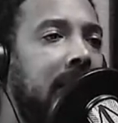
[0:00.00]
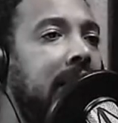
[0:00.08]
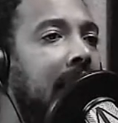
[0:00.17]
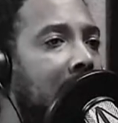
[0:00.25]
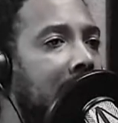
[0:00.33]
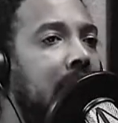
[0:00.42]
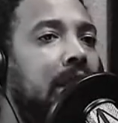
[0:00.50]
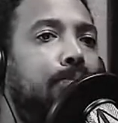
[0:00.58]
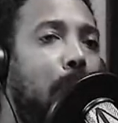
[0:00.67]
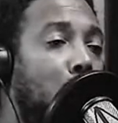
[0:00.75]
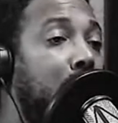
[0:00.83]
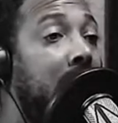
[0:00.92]
selling this
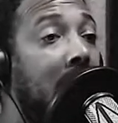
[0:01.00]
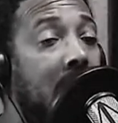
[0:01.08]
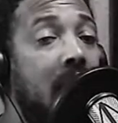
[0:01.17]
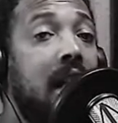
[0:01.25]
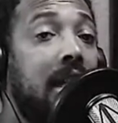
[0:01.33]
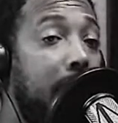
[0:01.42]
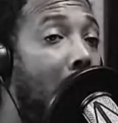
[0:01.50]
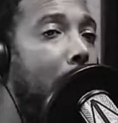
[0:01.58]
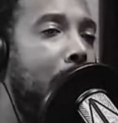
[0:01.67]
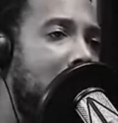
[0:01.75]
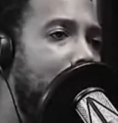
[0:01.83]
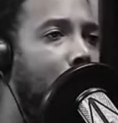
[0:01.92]
bullshit to my
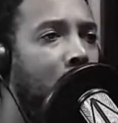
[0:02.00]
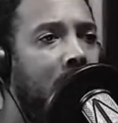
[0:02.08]
people,